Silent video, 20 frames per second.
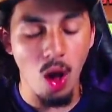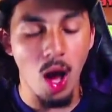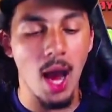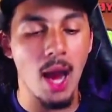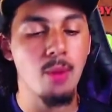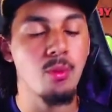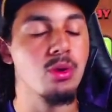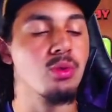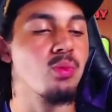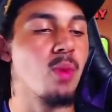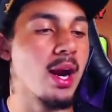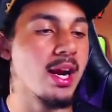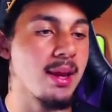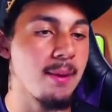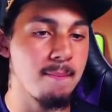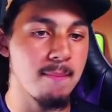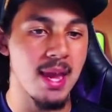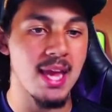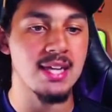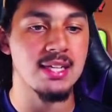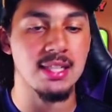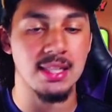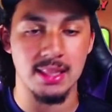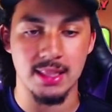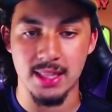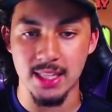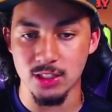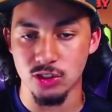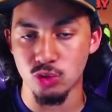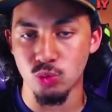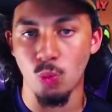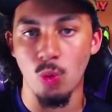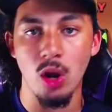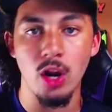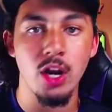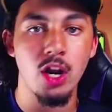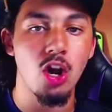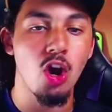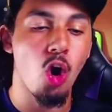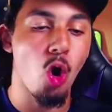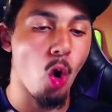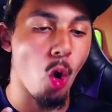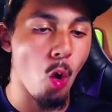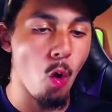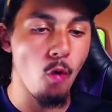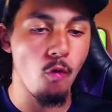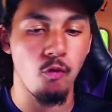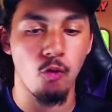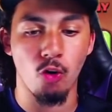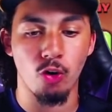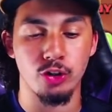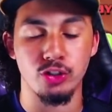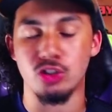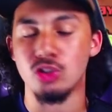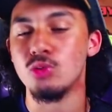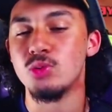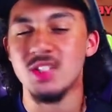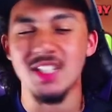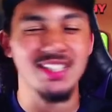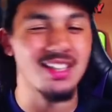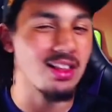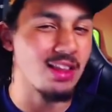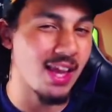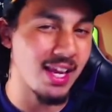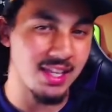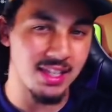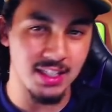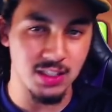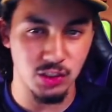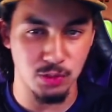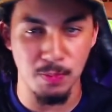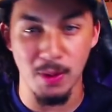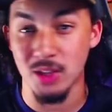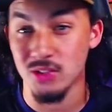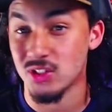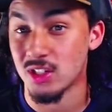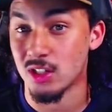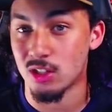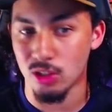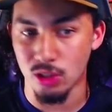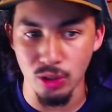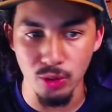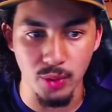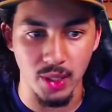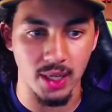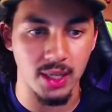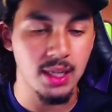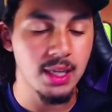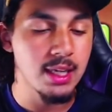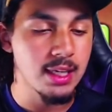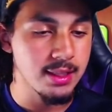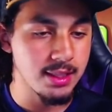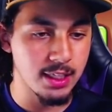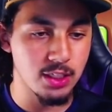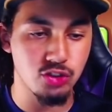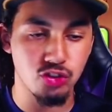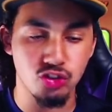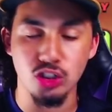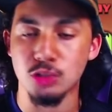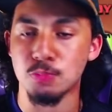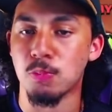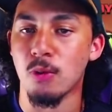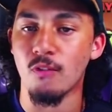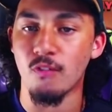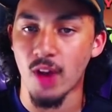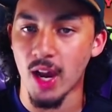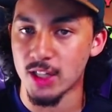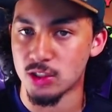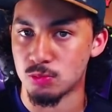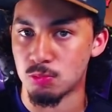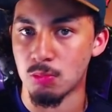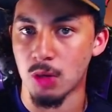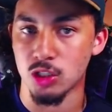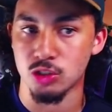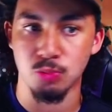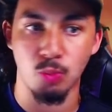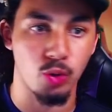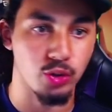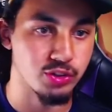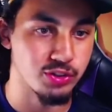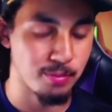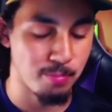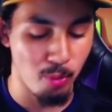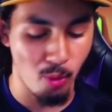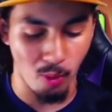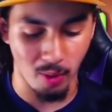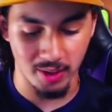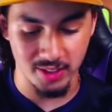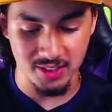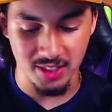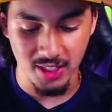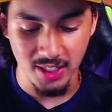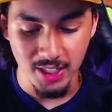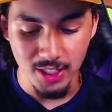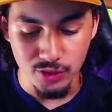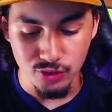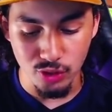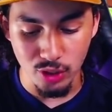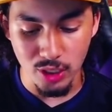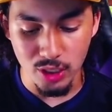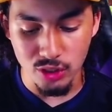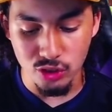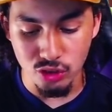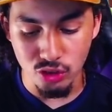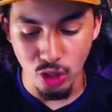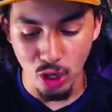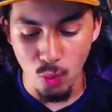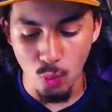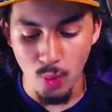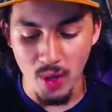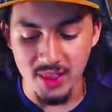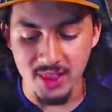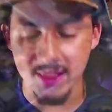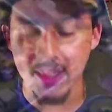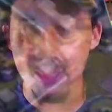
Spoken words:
I would recommend this one over using the lightning spells included. This just provides much more support. So you're going to start with the